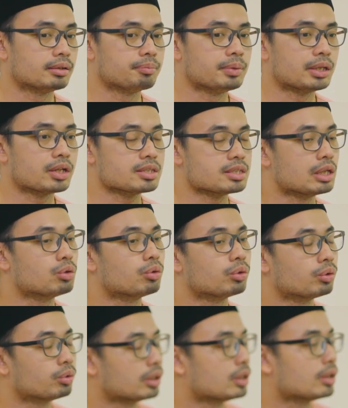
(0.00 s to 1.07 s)
because they don't
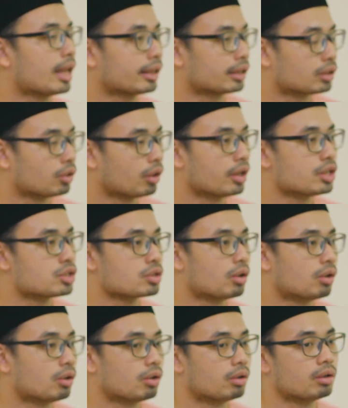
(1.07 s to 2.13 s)
know, they lack the knowledge
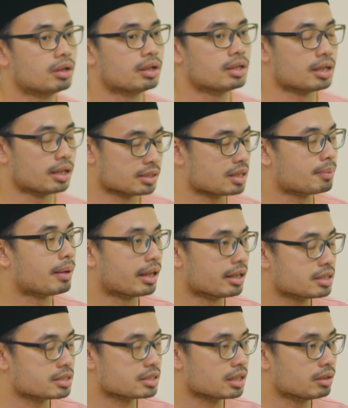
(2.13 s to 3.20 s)
or some other
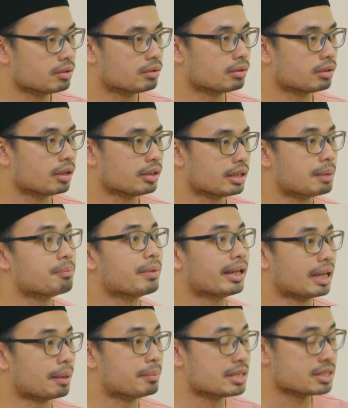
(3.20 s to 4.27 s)
skill, they make
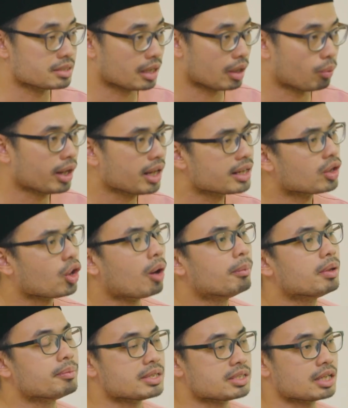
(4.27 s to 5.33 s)
that mistake. What are the
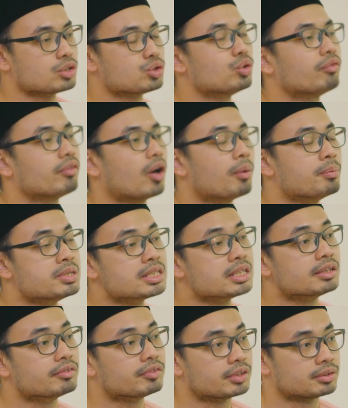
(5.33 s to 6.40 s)
common mistakes you've
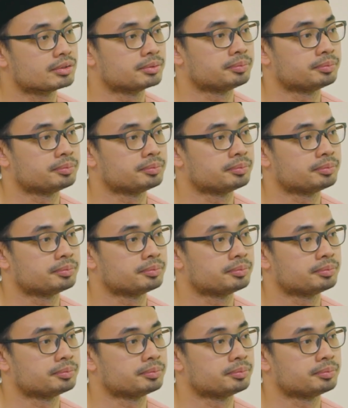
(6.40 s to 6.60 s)
observed?